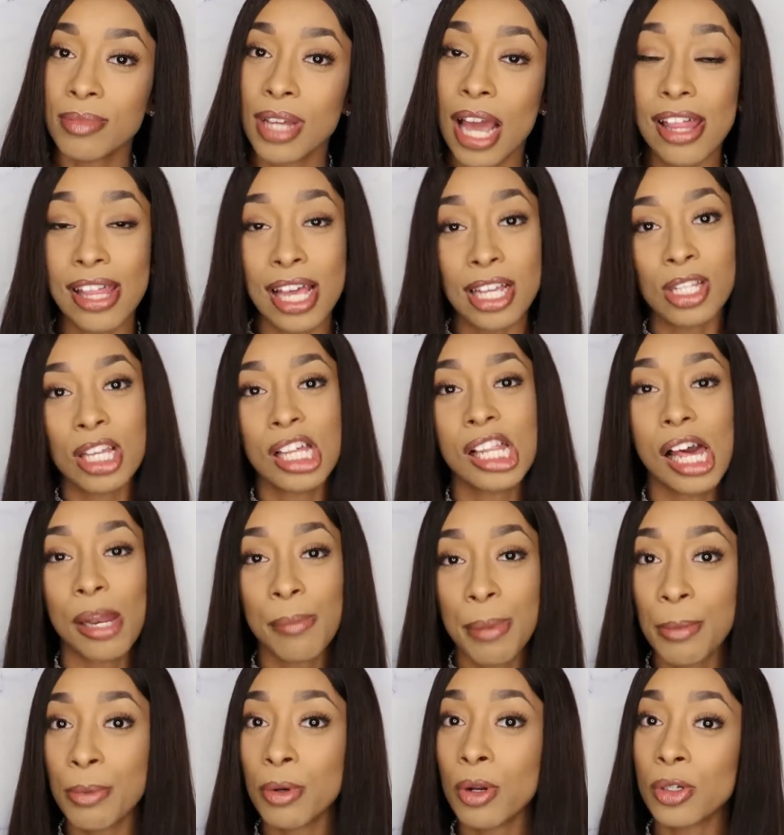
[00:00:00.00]
And that's, a lot
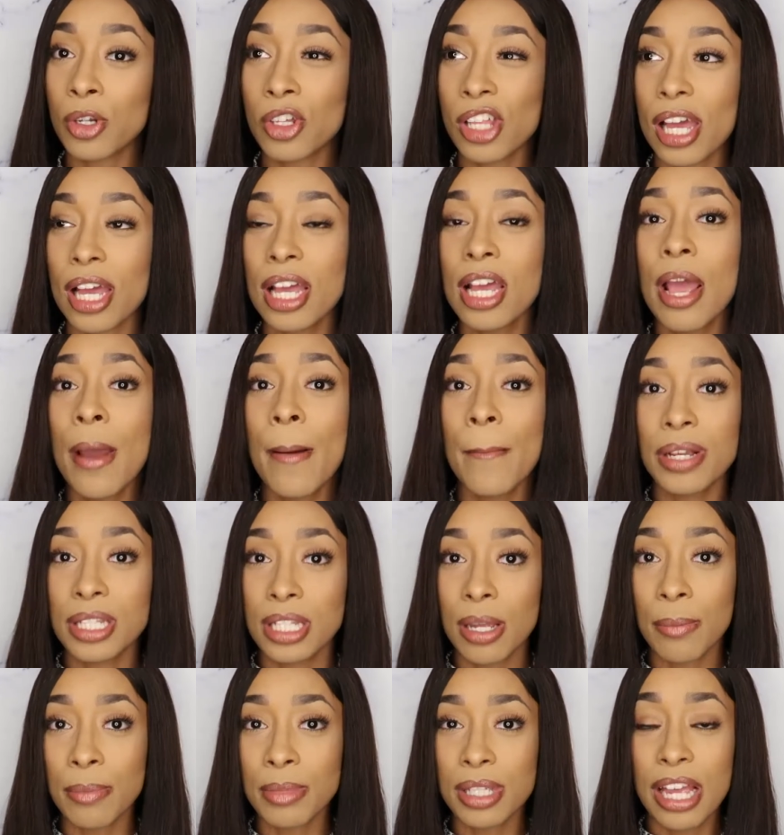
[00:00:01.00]
of people don't know that. But
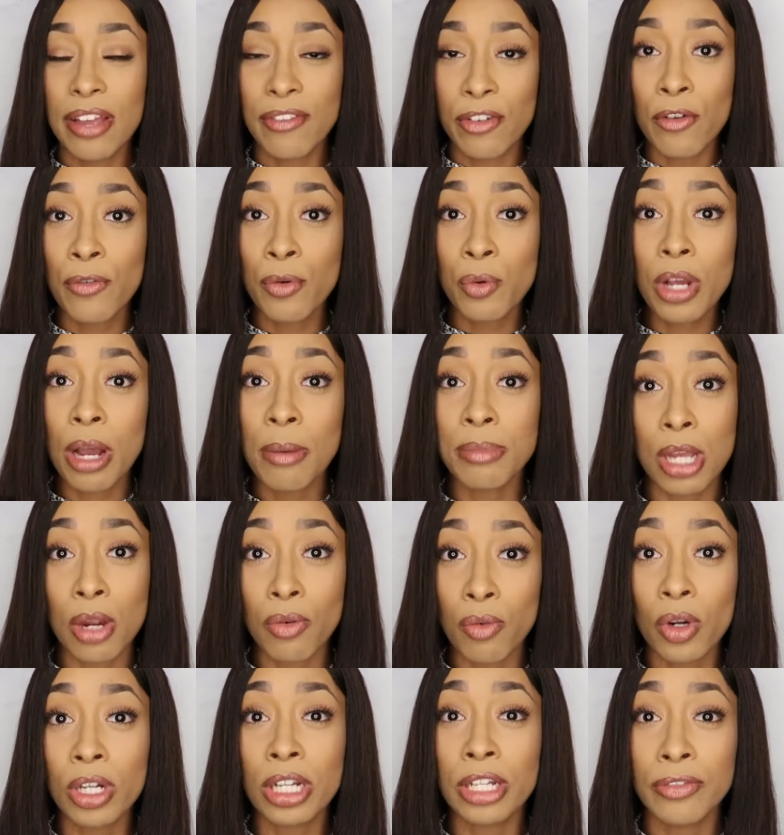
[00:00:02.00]
if your food comes
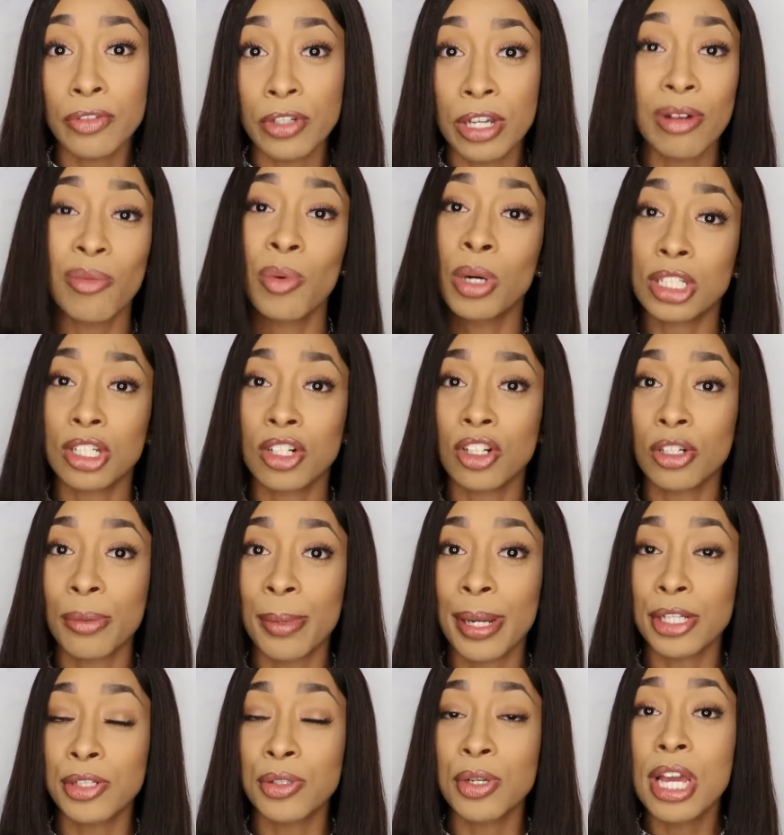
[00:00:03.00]
out wrong, if it wasn't on the
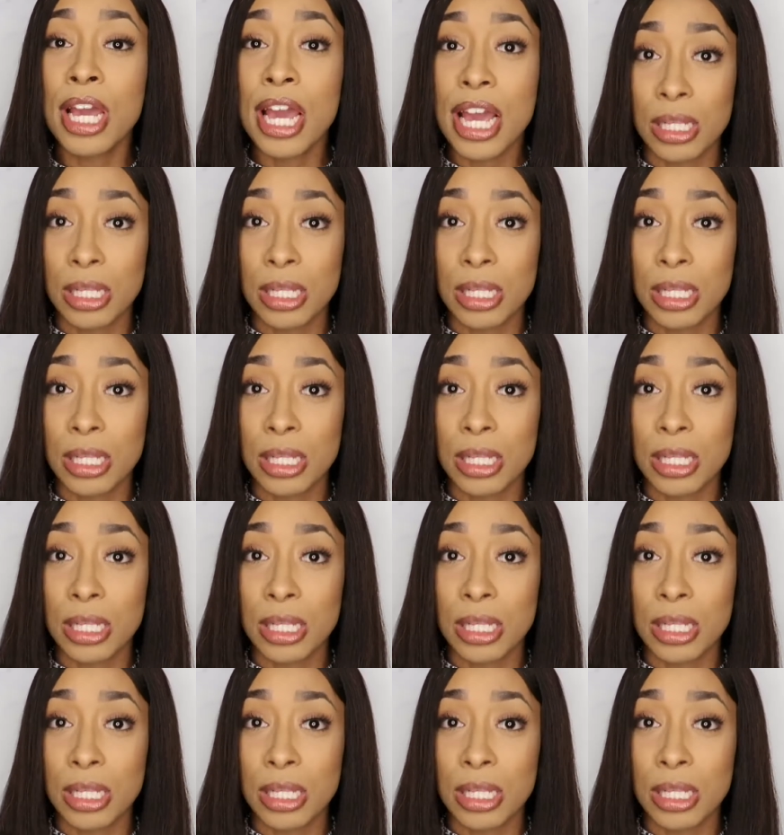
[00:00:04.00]
menu,